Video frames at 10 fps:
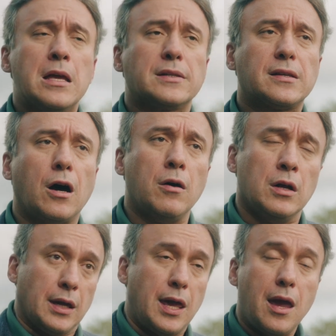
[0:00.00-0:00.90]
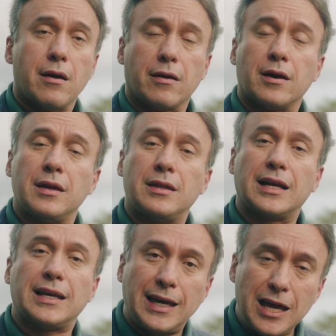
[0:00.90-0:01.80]
So here, the
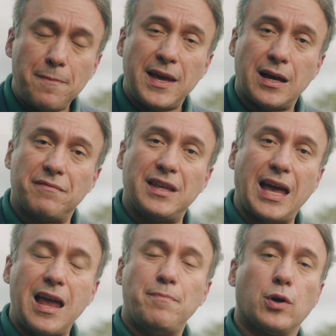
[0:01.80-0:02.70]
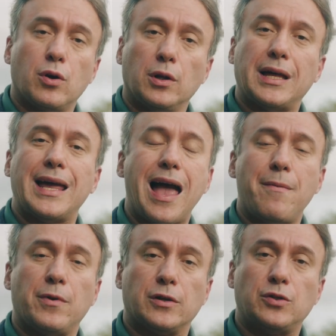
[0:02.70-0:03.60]
keeping of the apical
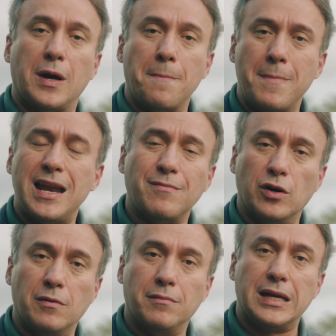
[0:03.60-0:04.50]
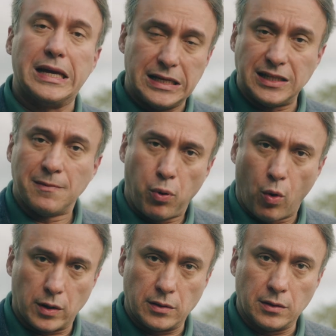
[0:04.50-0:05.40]
diameter to a minimum is
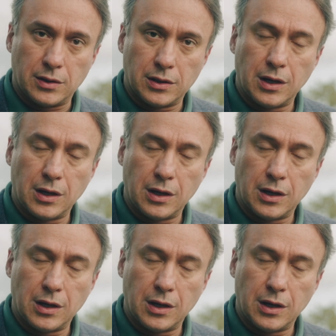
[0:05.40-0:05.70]
important.